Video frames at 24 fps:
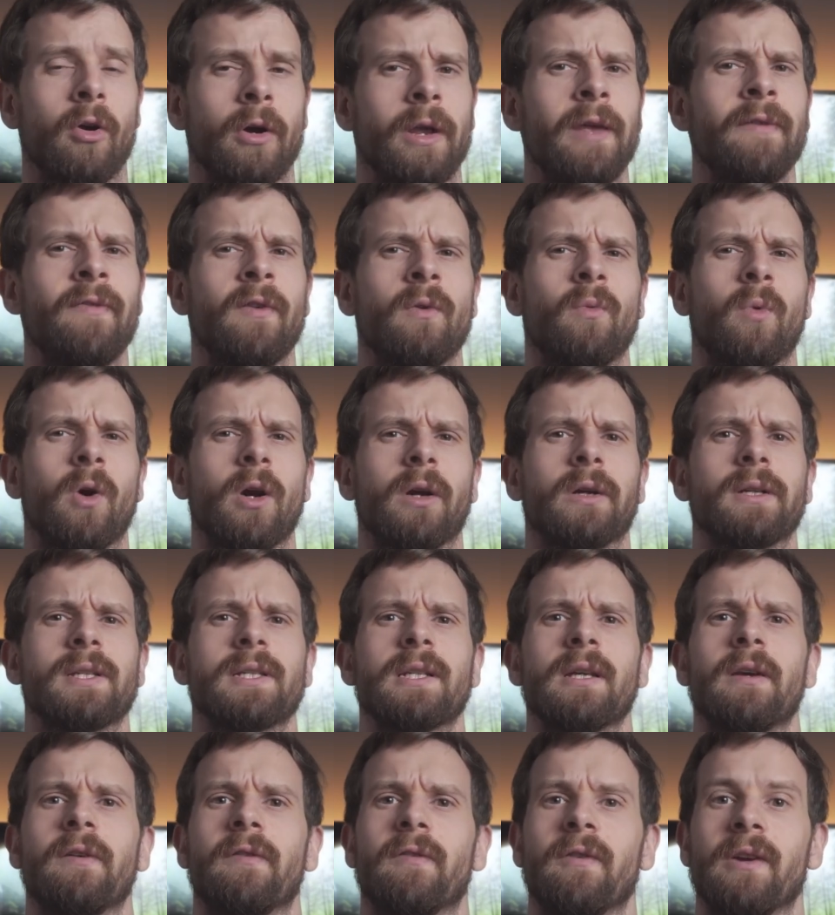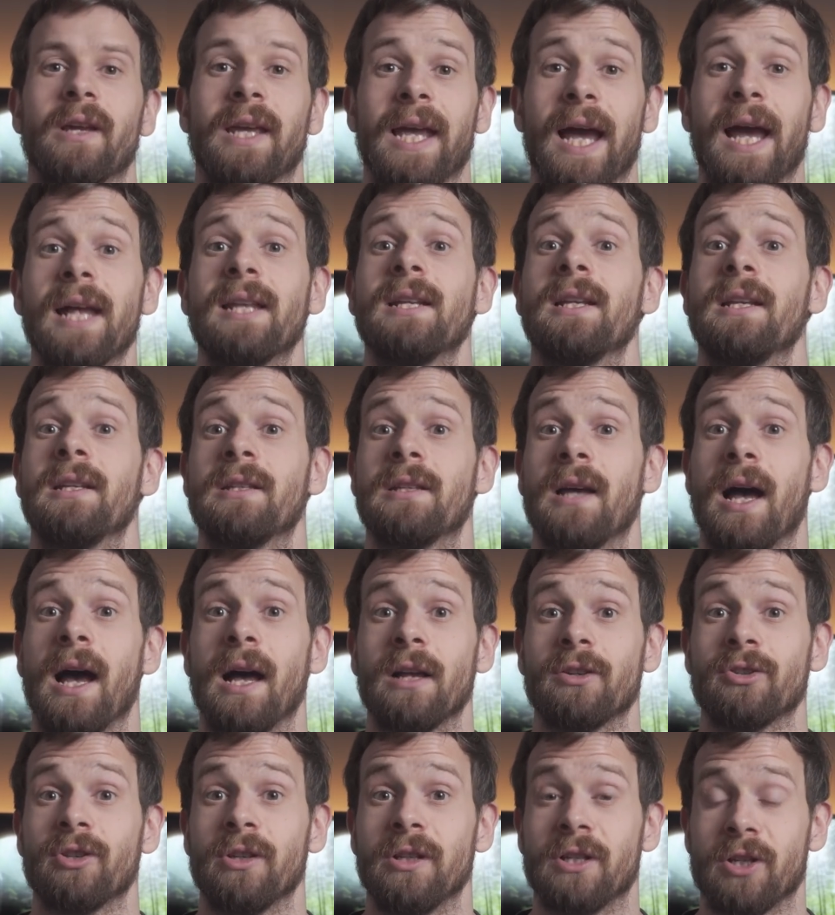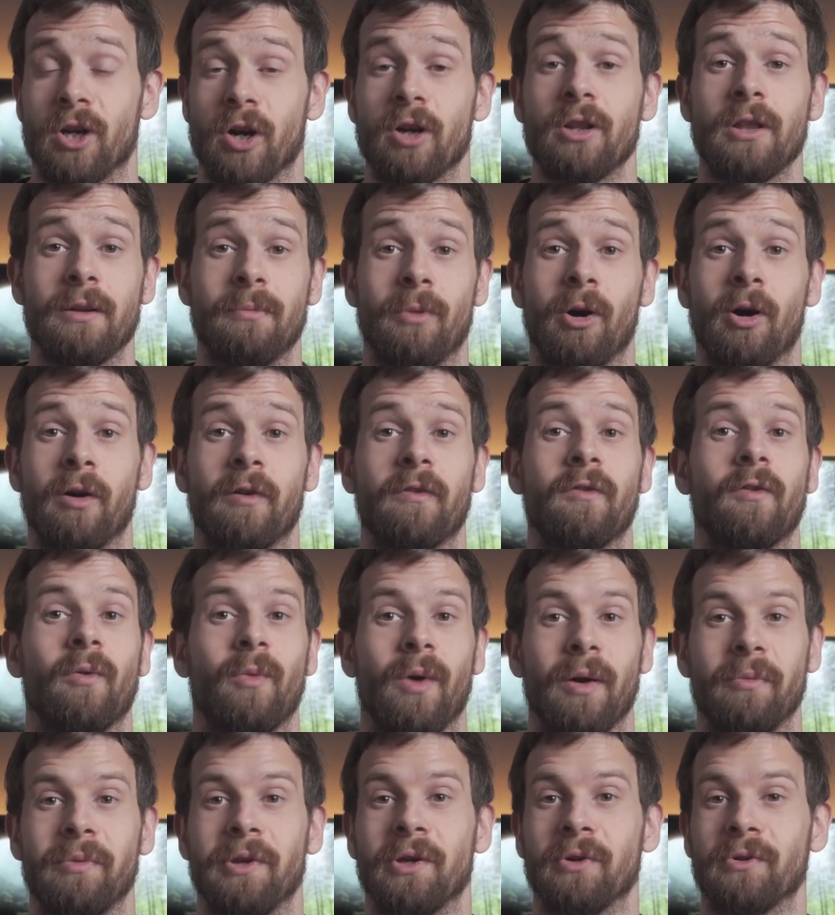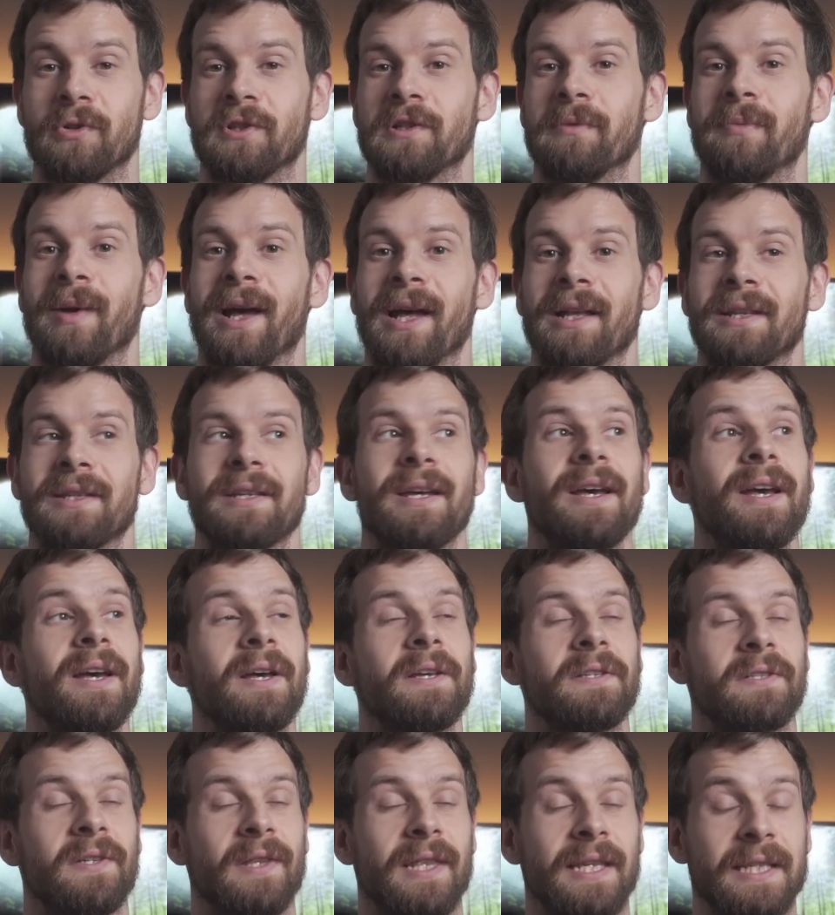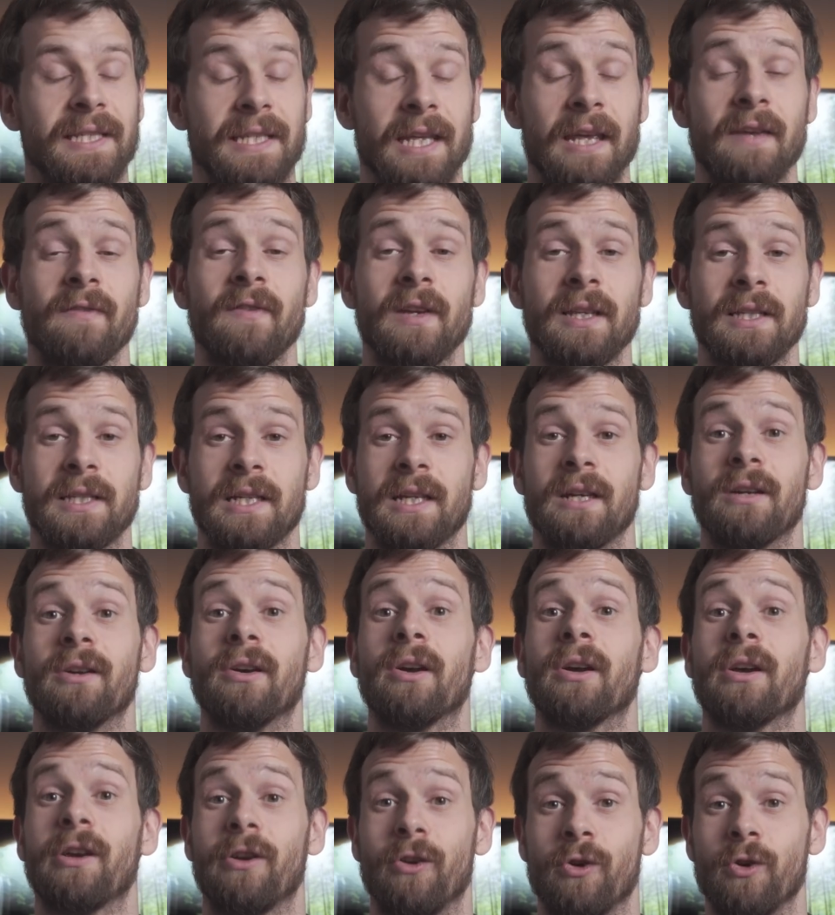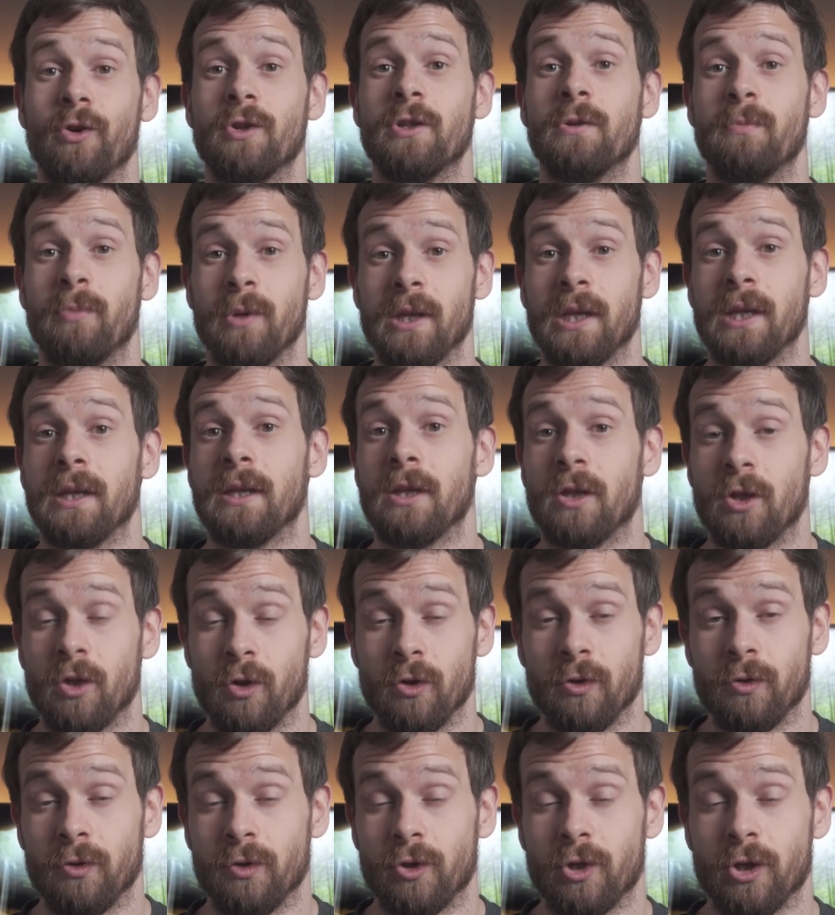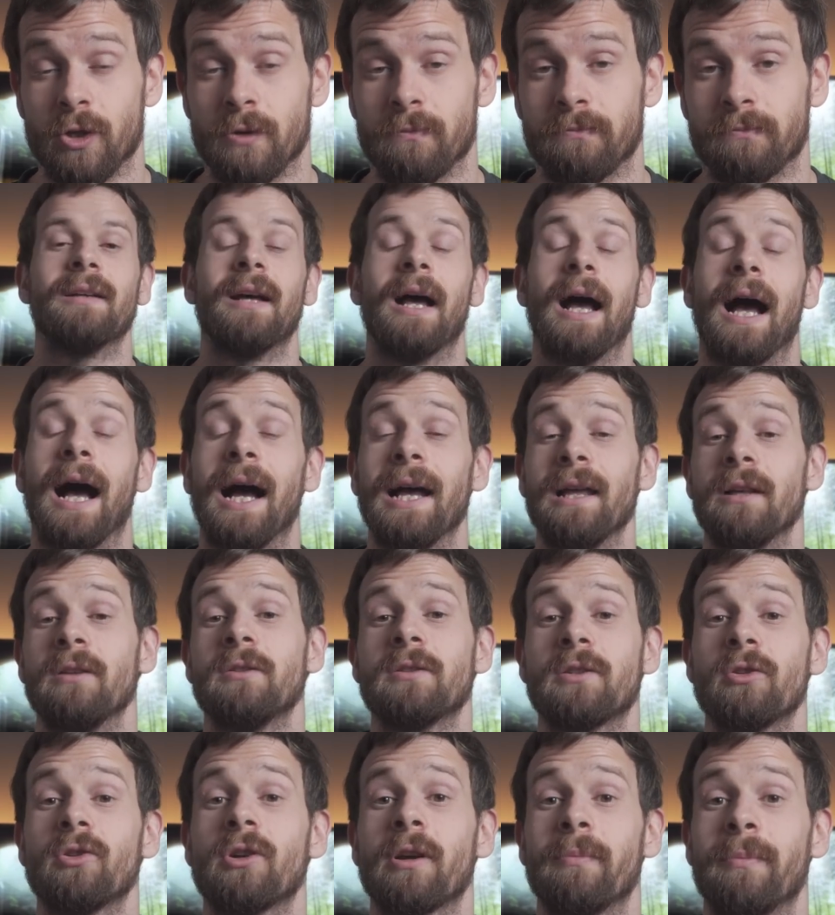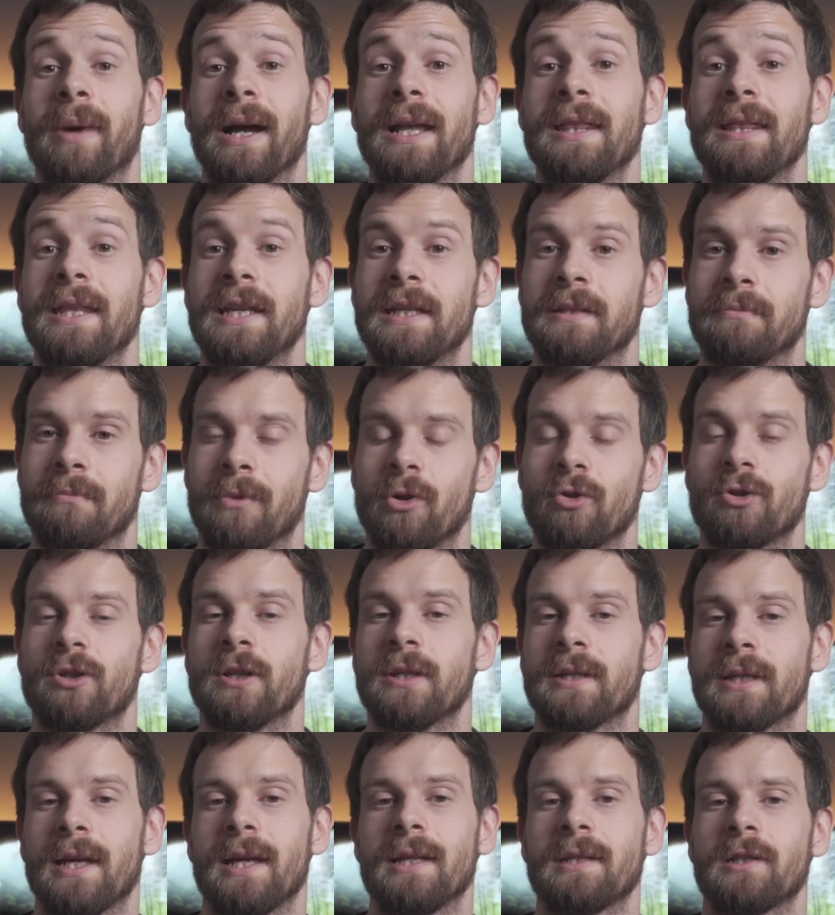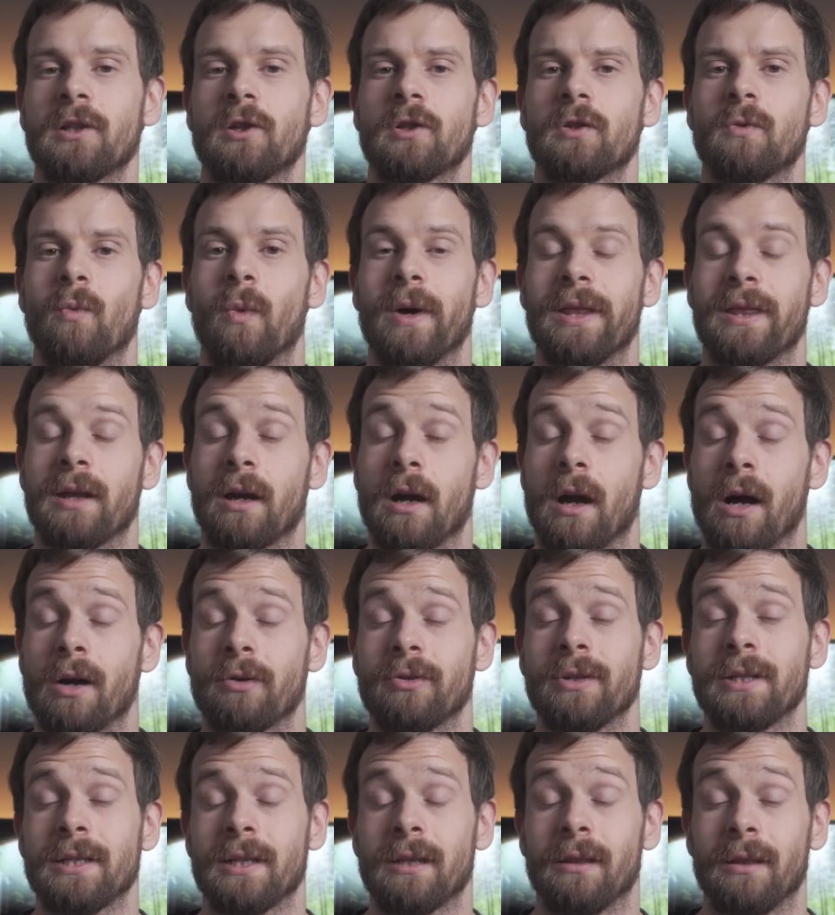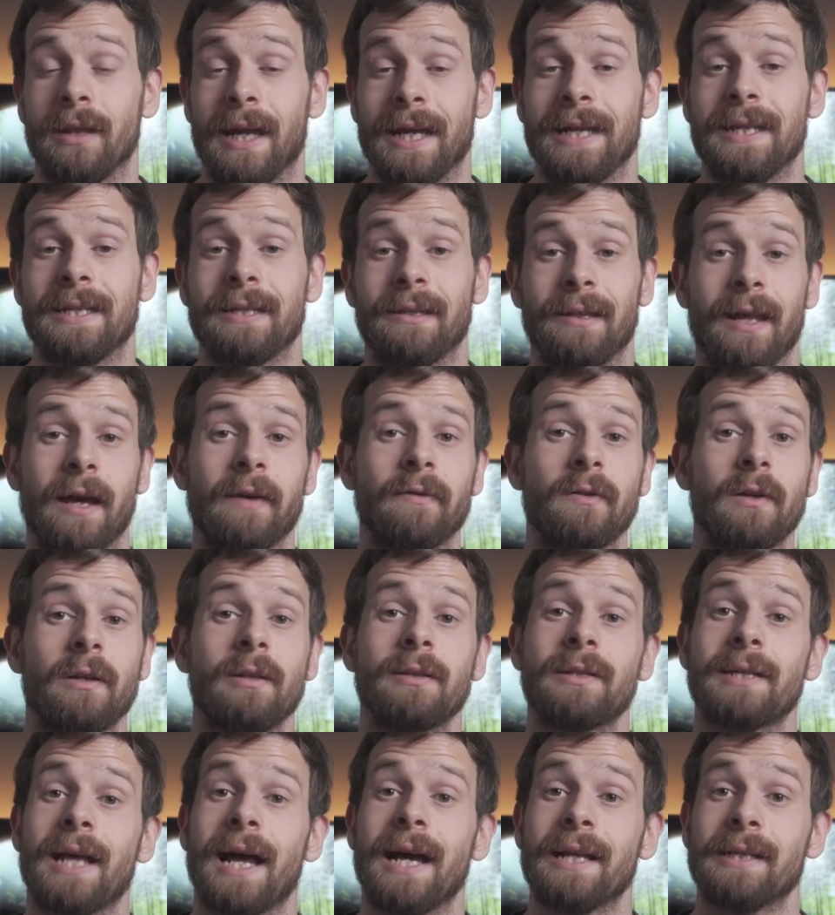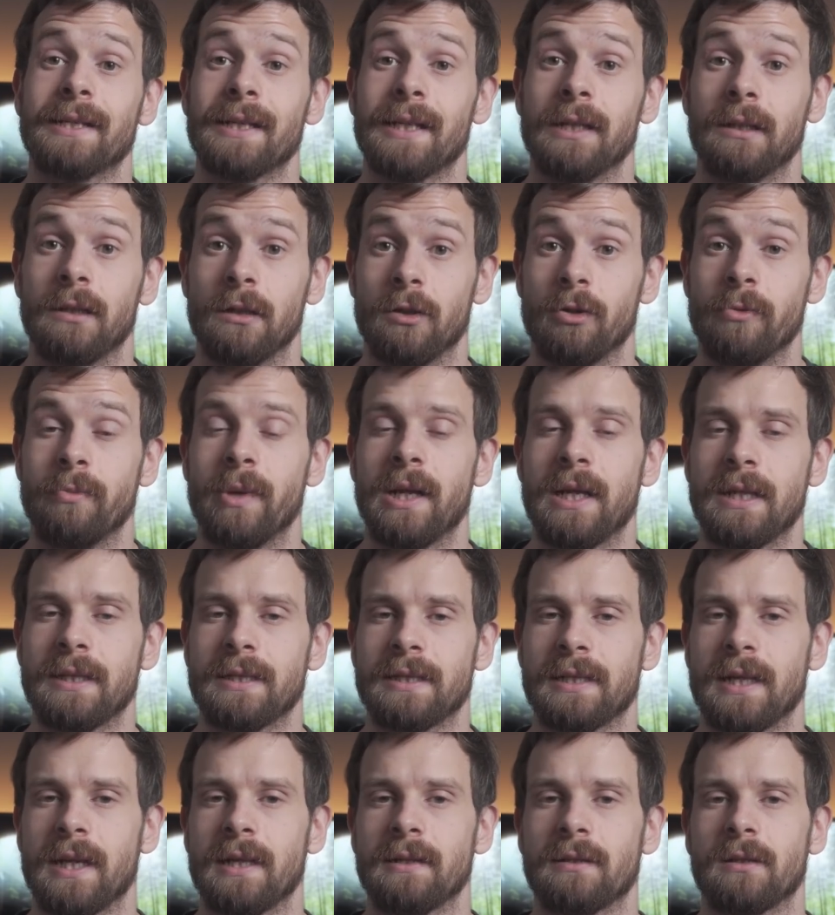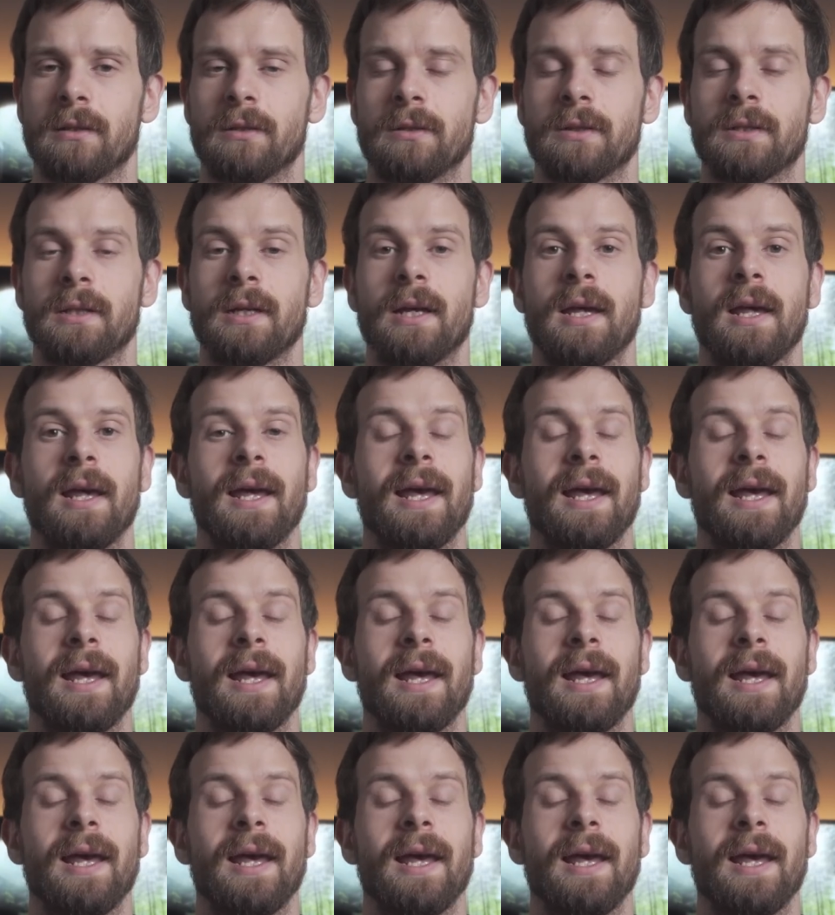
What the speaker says: or even worse, forgetting to actually turn them off when we go to bed. So the savings here could be huge. I also combine these motion sensors with current light levels and illuminance sensors,